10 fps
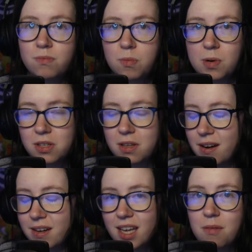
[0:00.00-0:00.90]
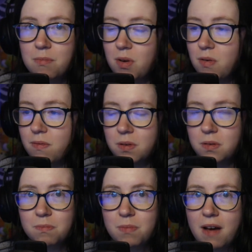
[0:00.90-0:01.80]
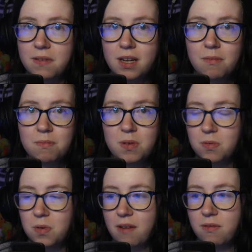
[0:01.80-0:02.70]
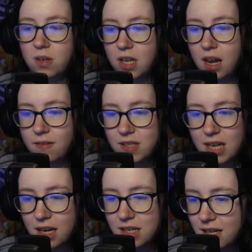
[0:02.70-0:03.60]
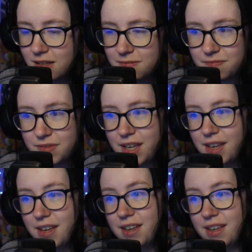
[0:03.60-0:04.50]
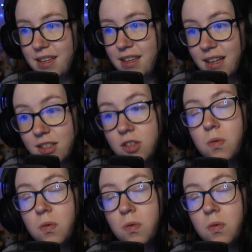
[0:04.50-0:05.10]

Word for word: Vibrato there again, beautiful, perfectly beautiful head voice. I love it. 10 out of 10. Okay.